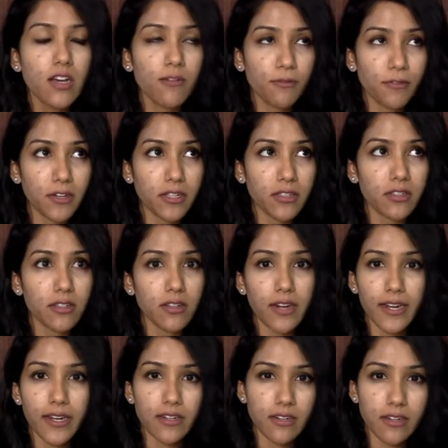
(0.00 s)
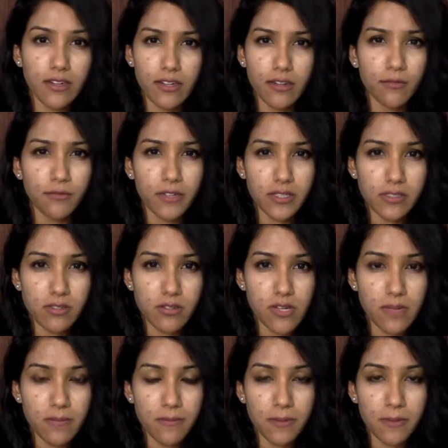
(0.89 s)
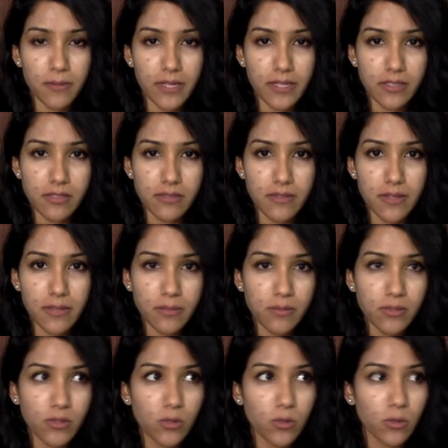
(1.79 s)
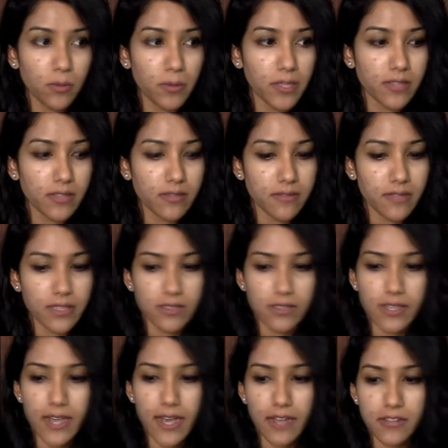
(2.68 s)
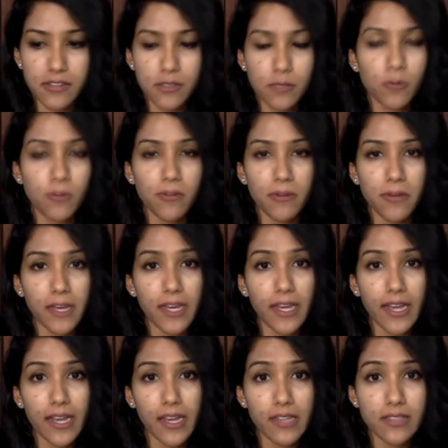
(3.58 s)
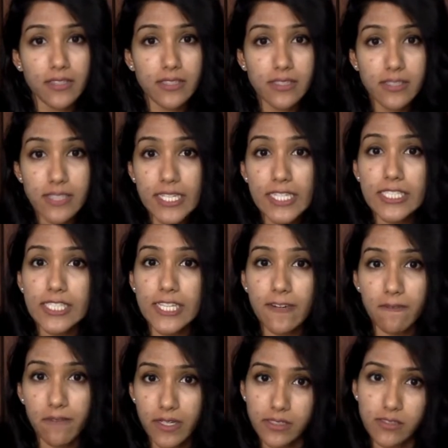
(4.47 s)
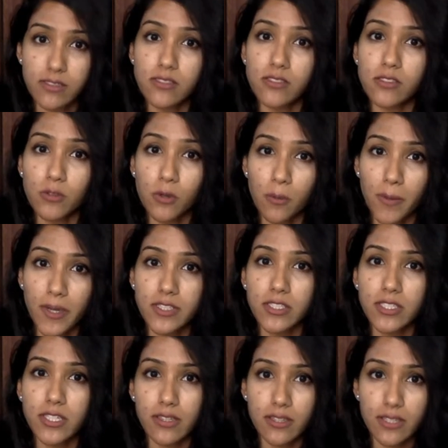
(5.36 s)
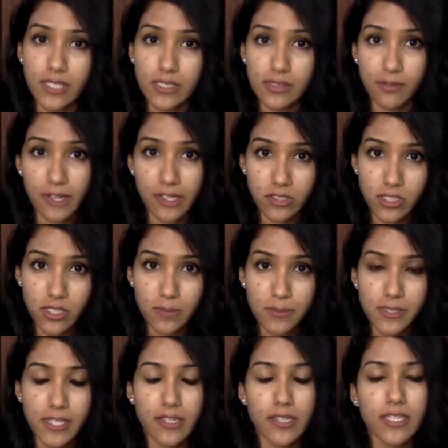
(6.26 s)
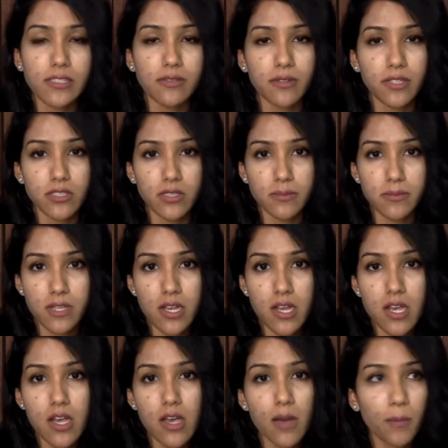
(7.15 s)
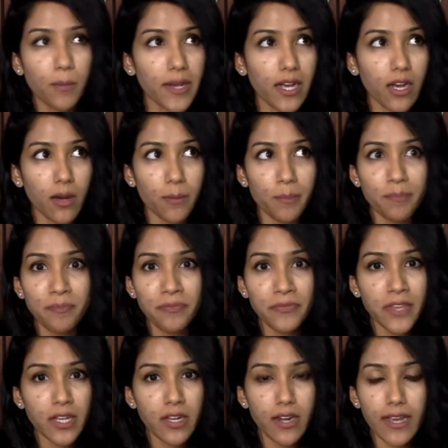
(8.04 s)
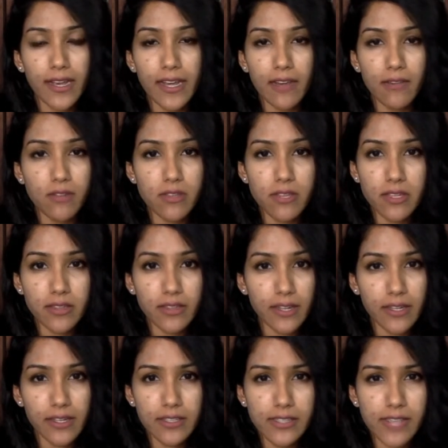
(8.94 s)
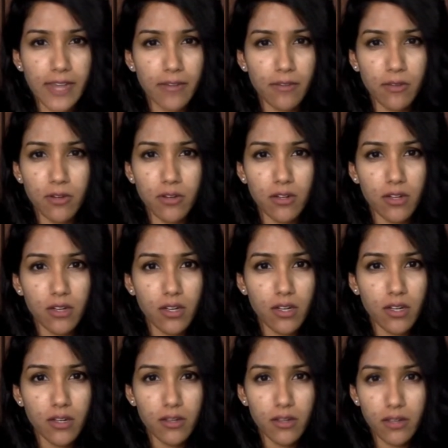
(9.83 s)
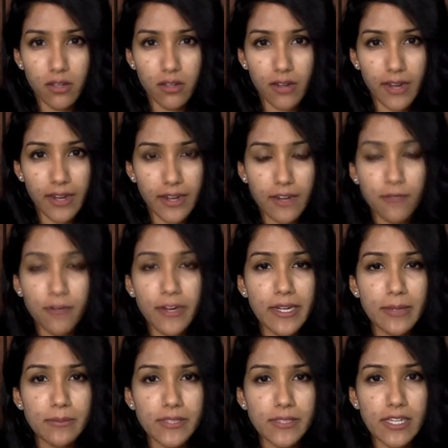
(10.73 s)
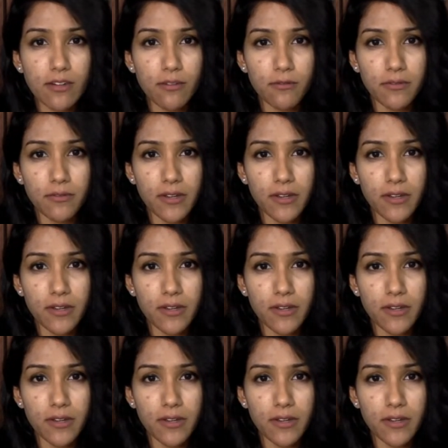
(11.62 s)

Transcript: further and in a different stream from the rest of them. So because of this, he has to move away, and since he's invested so much in these friendships, and these friendships become like everything that he's ever identified himself